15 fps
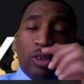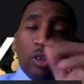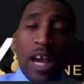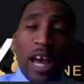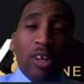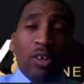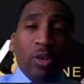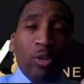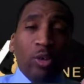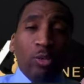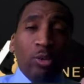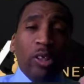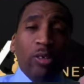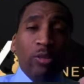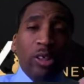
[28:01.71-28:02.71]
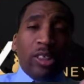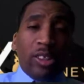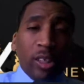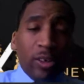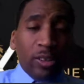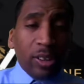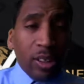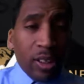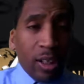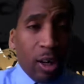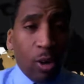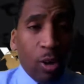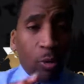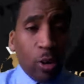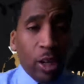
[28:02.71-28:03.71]
you got to do the real research
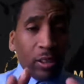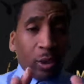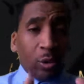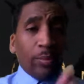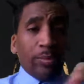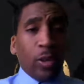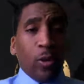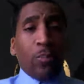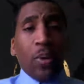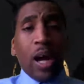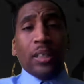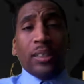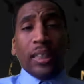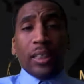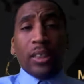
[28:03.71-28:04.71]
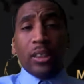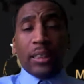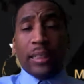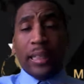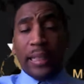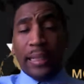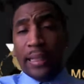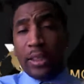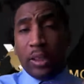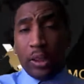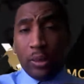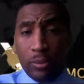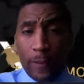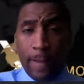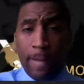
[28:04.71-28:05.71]
on what crypto project you're getting
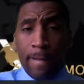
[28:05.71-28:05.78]
into.